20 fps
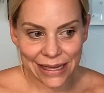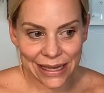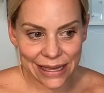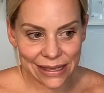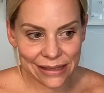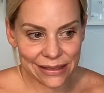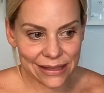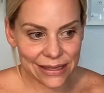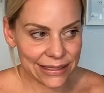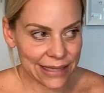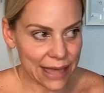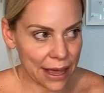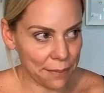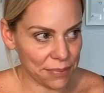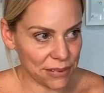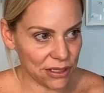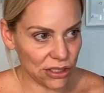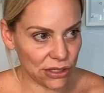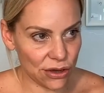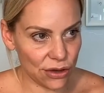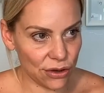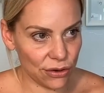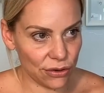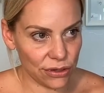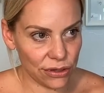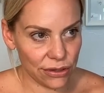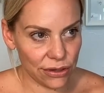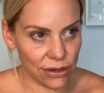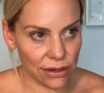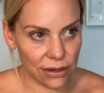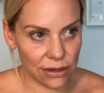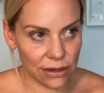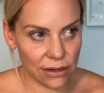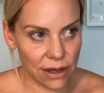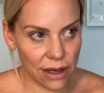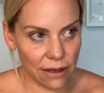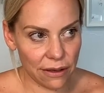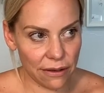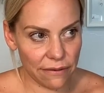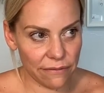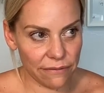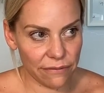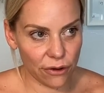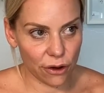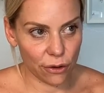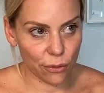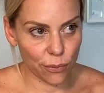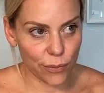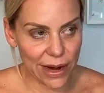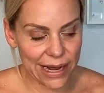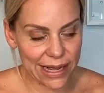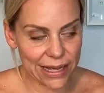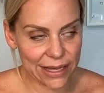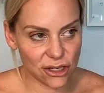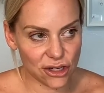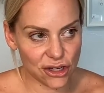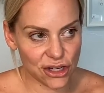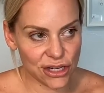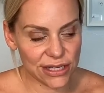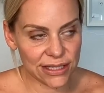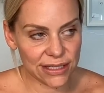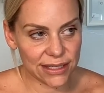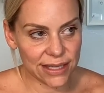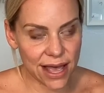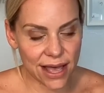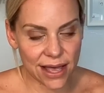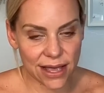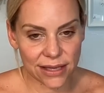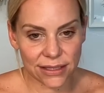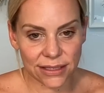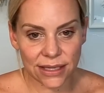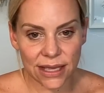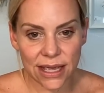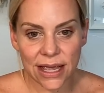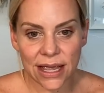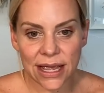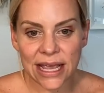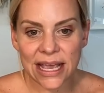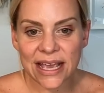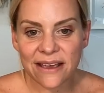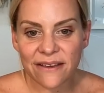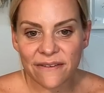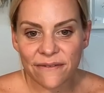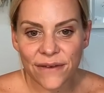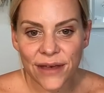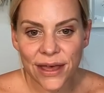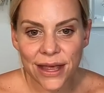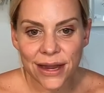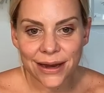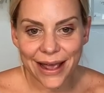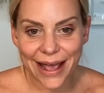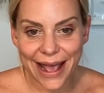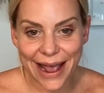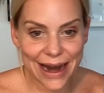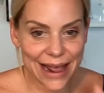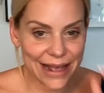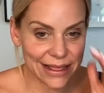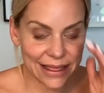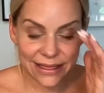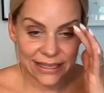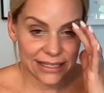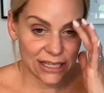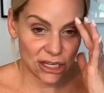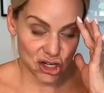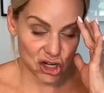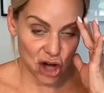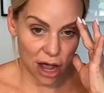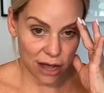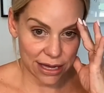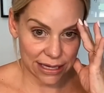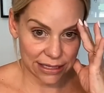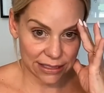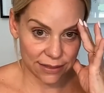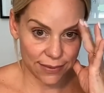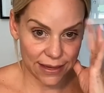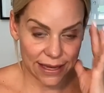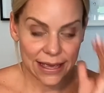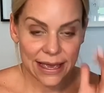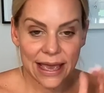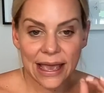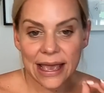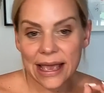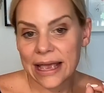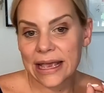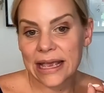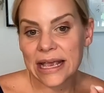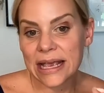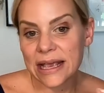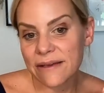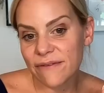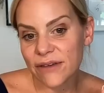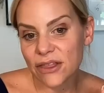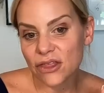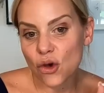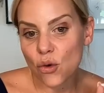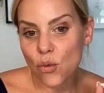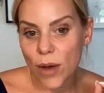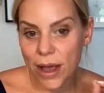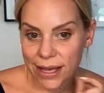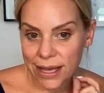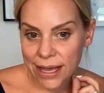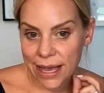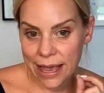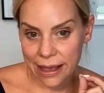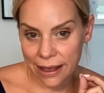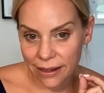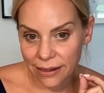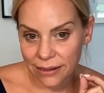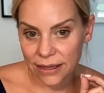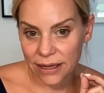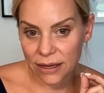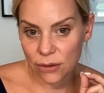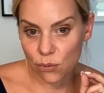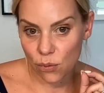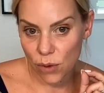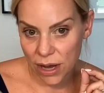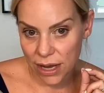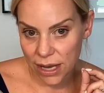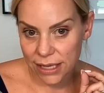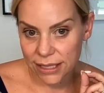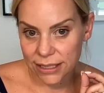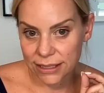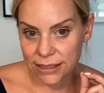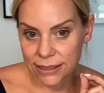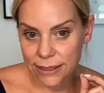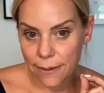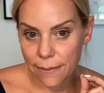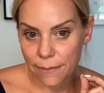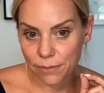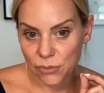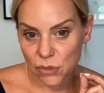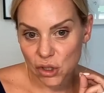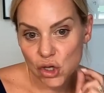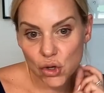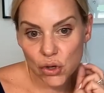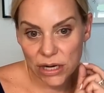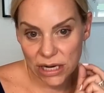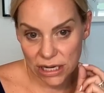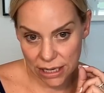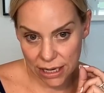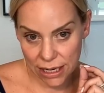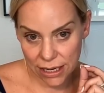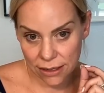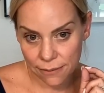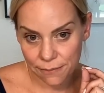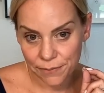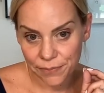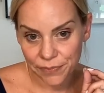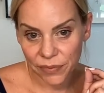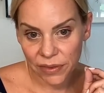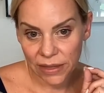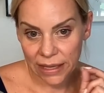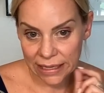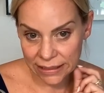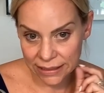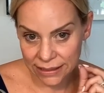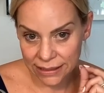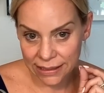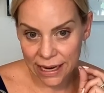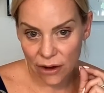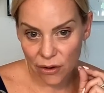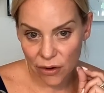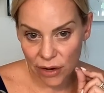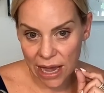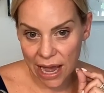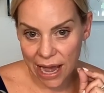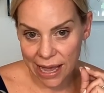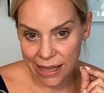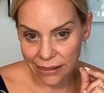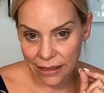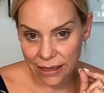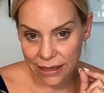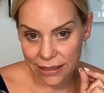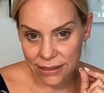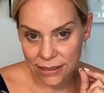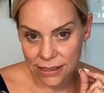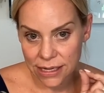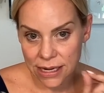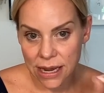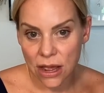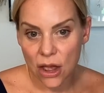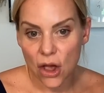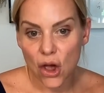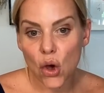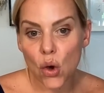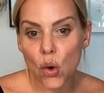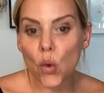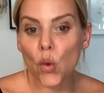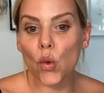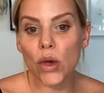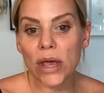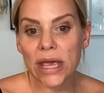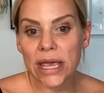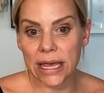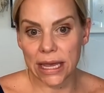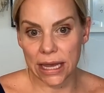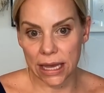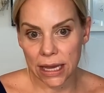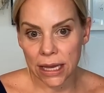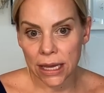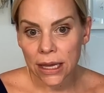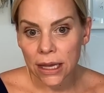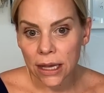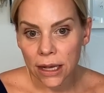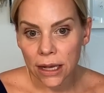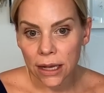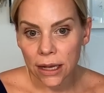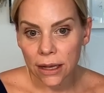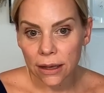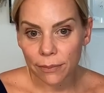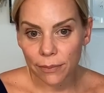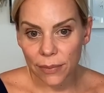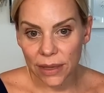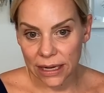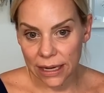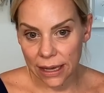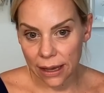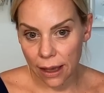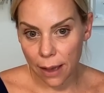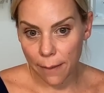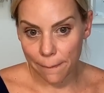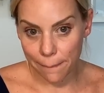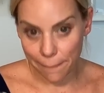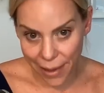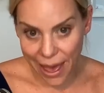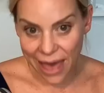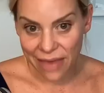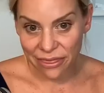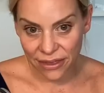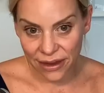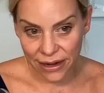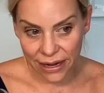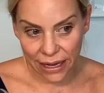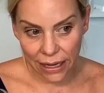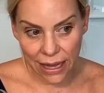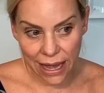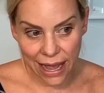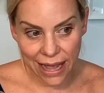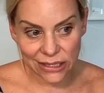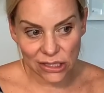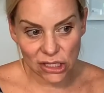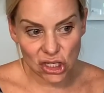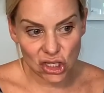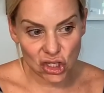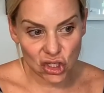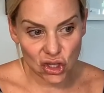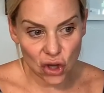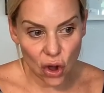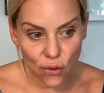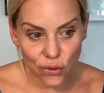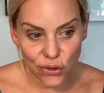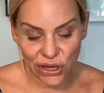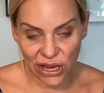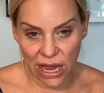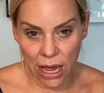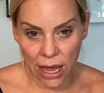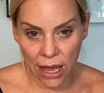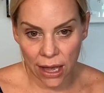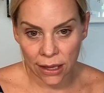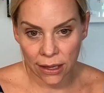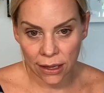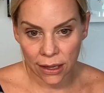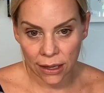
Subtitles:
in this episode of her rant, she says, this is shocking to me, even the way Kelly was treated in Scary Island, we, meaning Bethenny and Sonia,